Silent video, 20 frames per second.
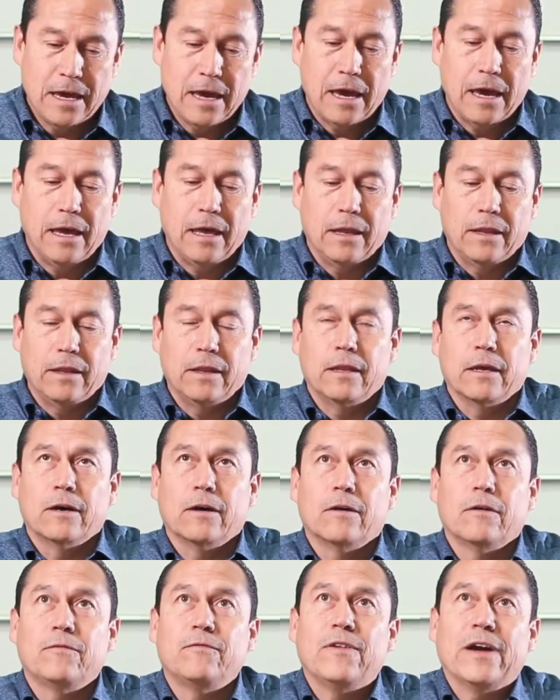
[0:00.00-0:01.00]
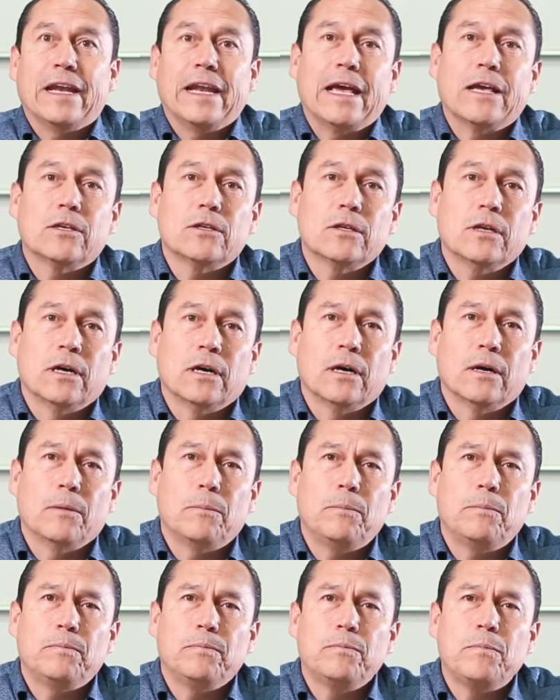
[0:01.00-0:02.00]
And
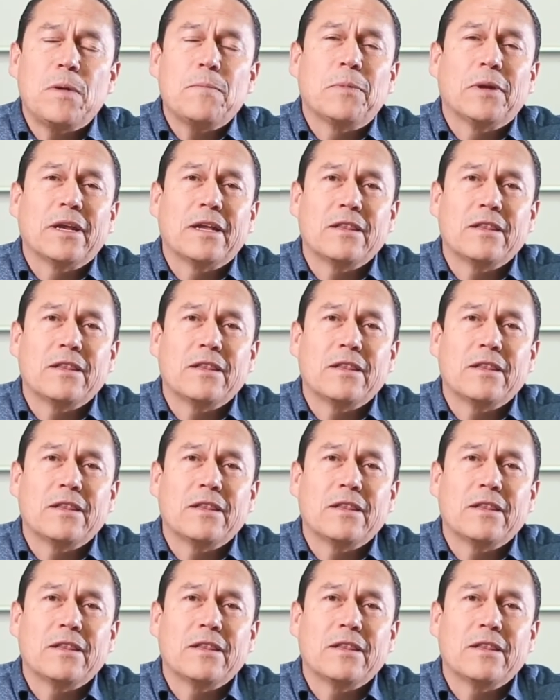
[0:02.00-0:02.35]
people